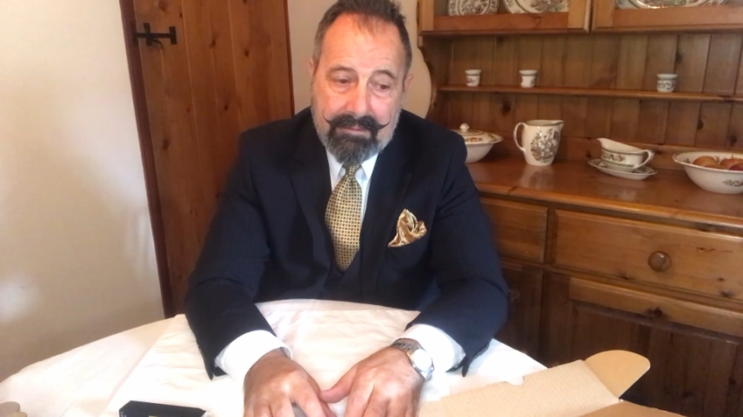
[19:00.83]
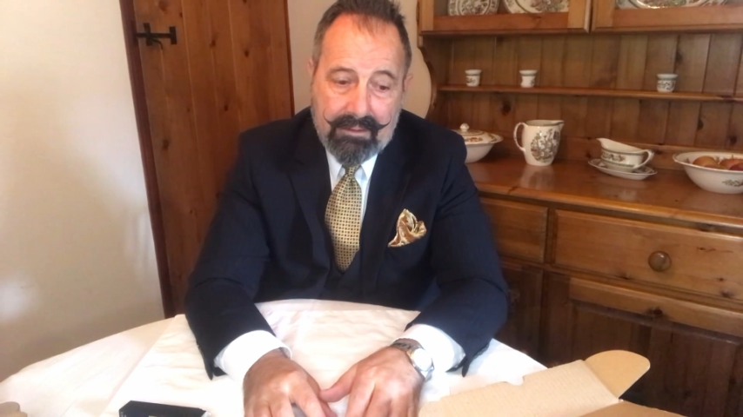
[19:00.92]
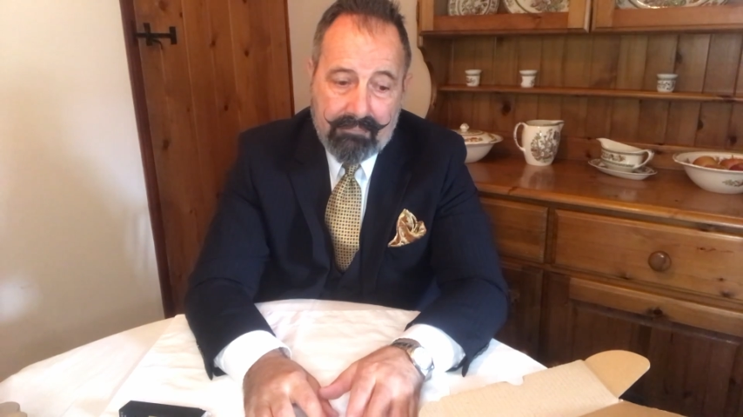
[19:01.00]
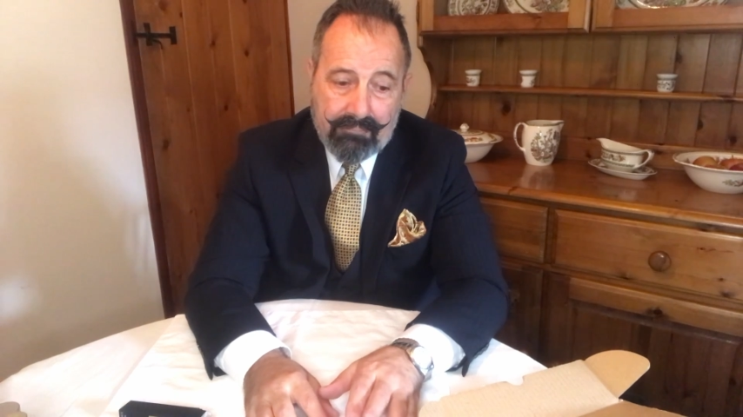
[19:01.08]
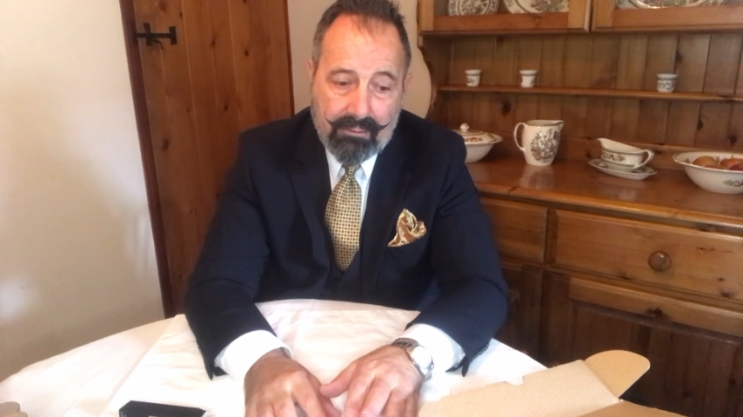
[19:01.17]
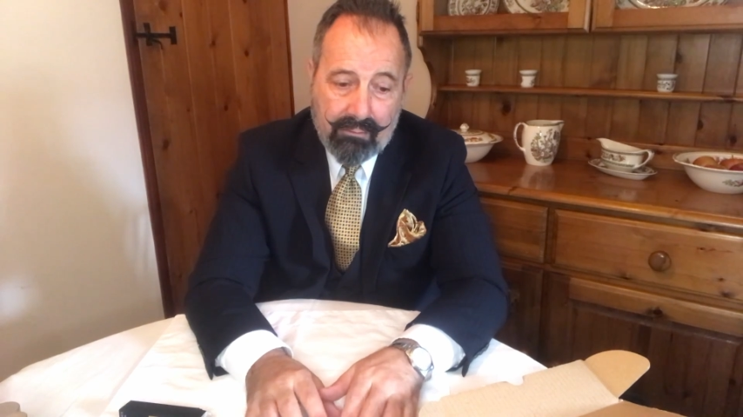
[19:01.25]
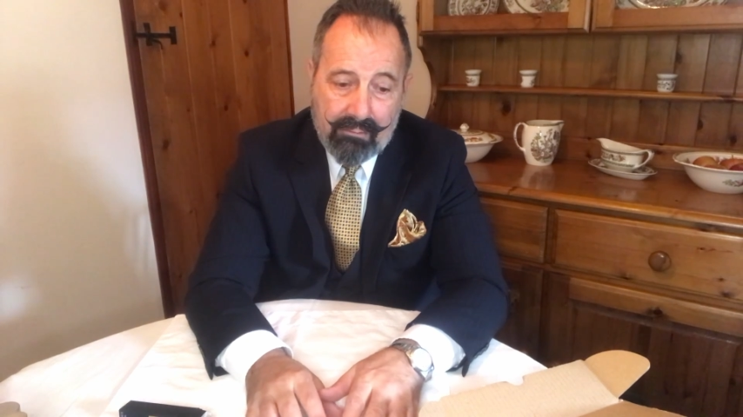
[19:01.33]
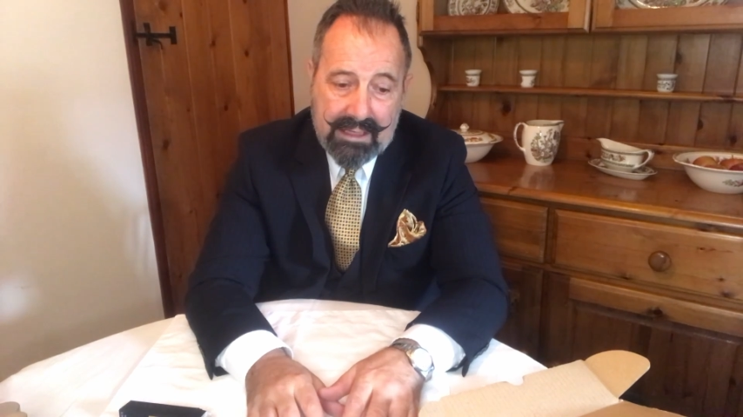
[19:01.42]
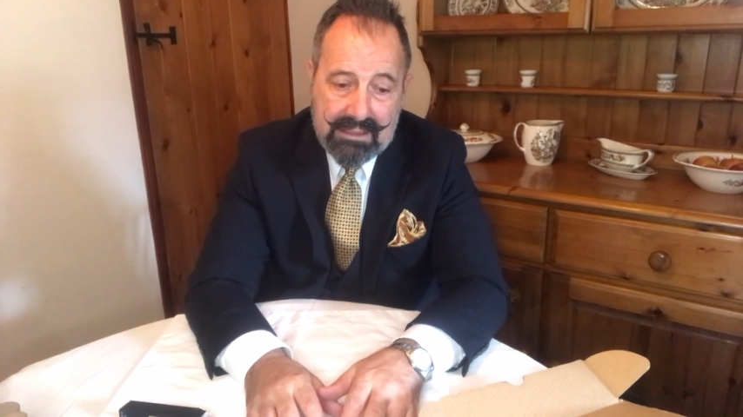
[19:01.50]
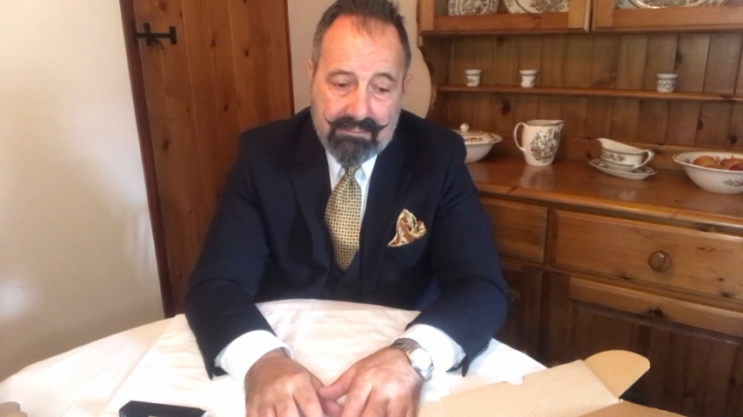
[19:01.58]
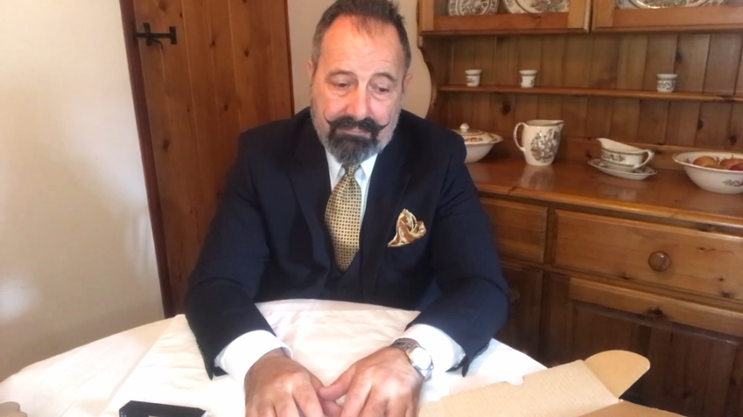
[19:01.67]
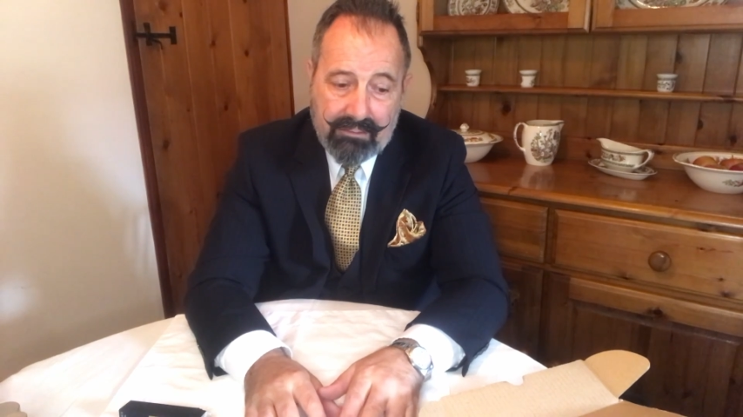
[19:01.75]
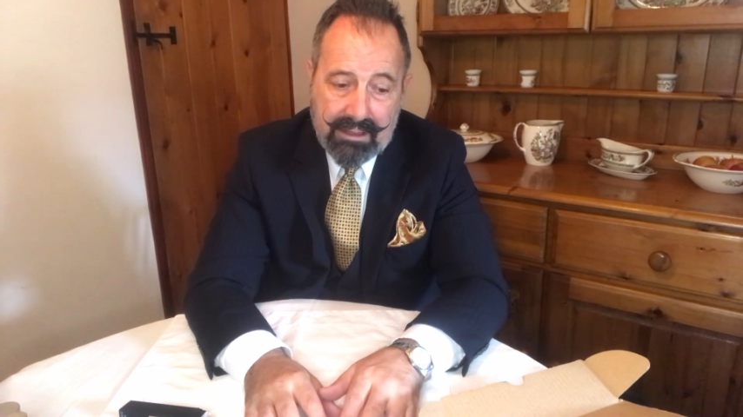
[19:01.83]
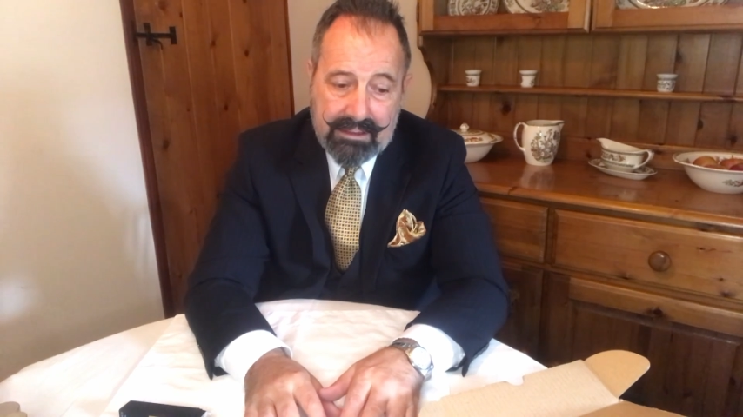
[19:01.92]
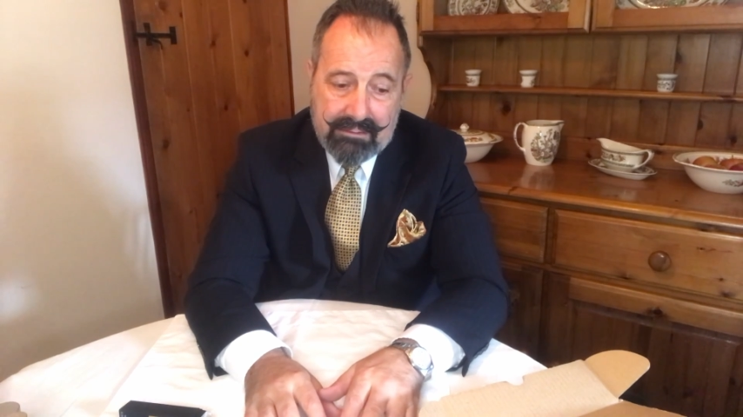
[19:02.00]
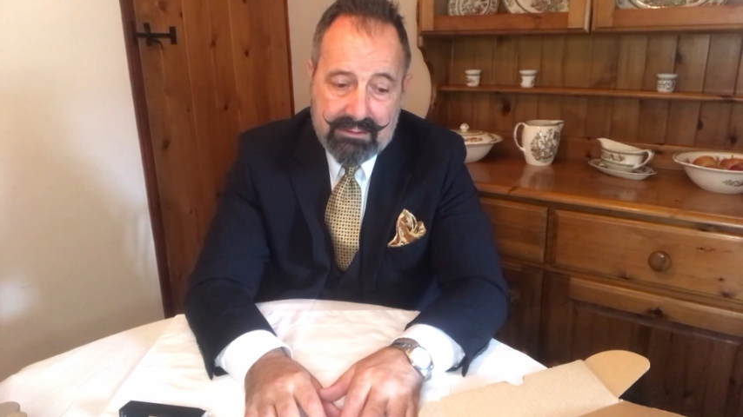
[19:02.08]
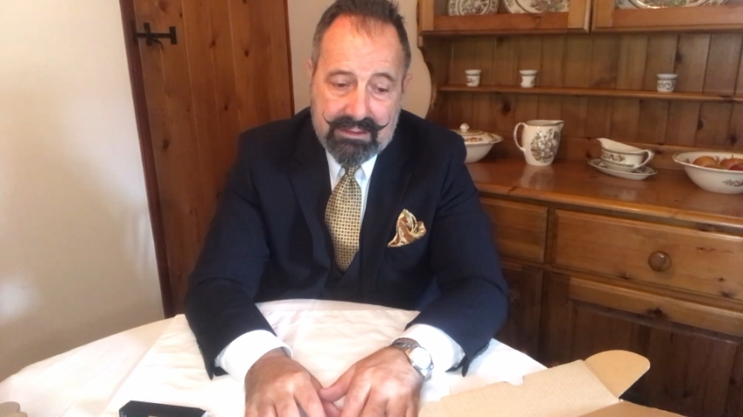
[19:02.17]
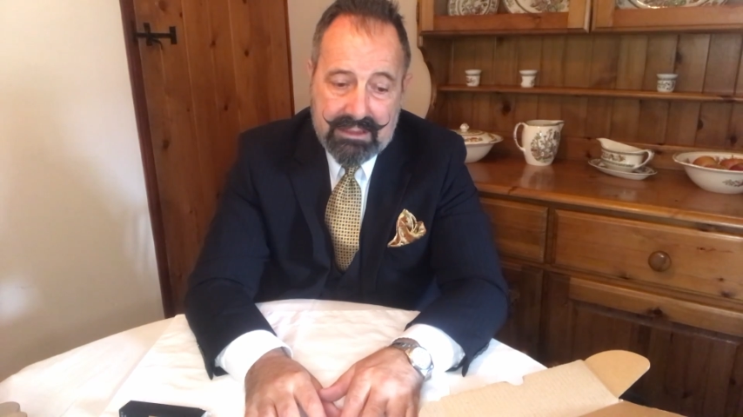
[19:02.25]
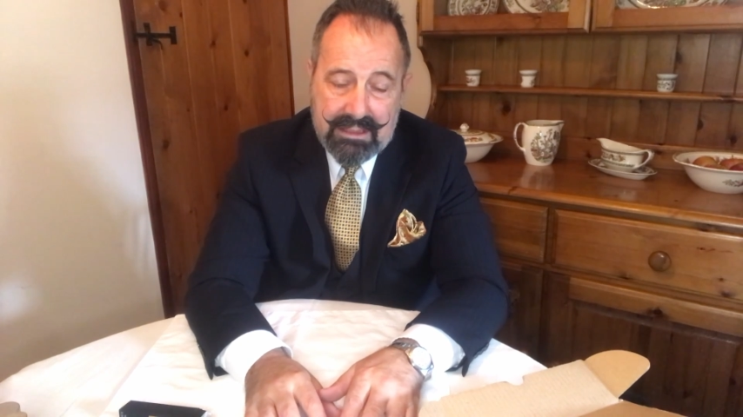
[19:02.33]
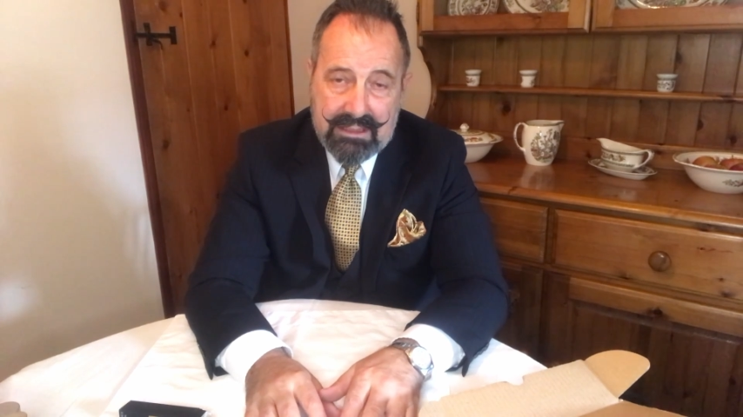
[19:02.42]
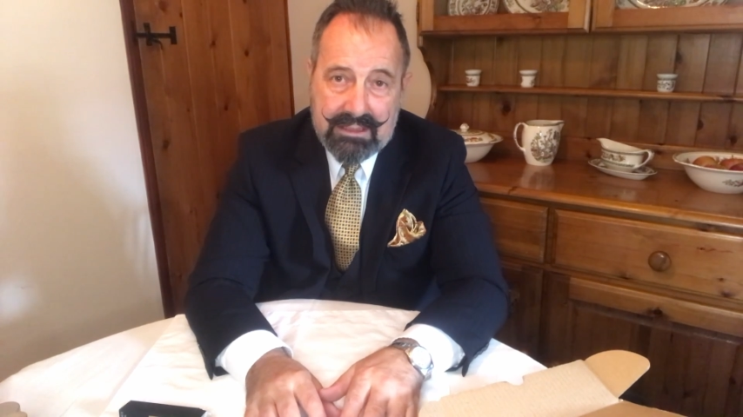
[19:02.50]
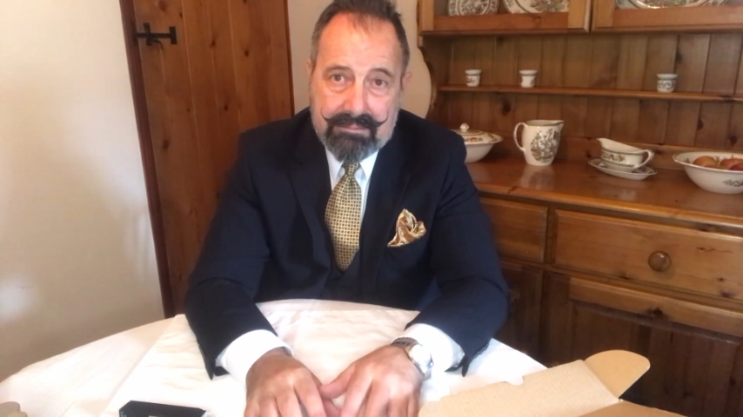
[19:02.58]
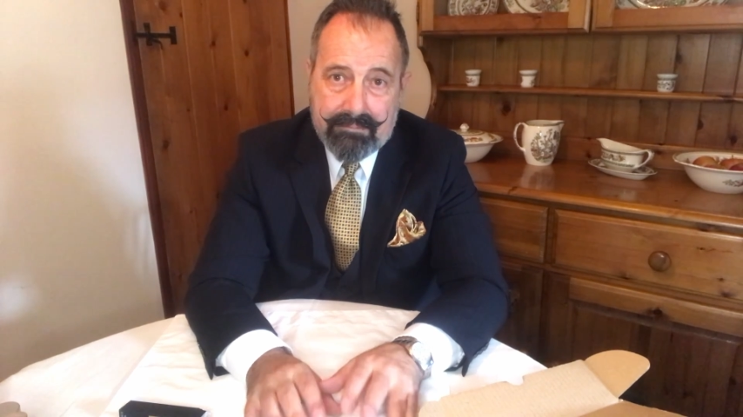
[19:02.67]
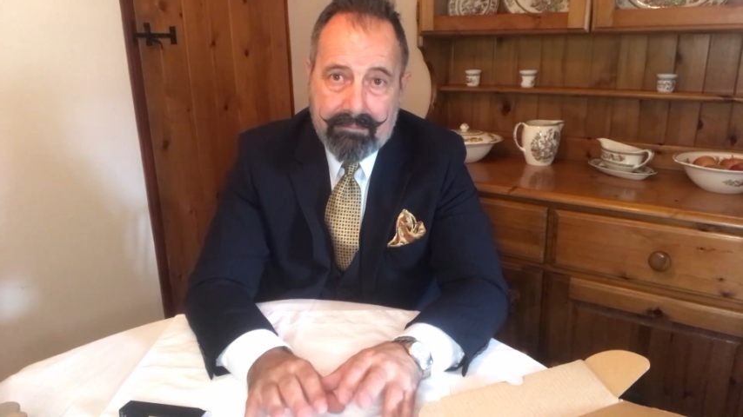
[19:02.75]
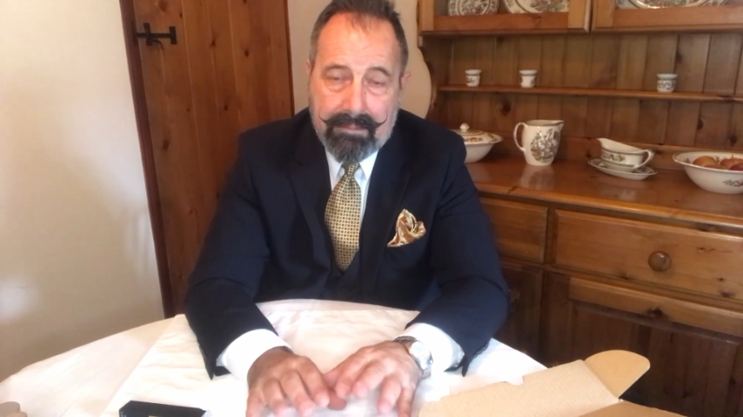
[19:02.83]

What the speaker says: the Floris fragrances.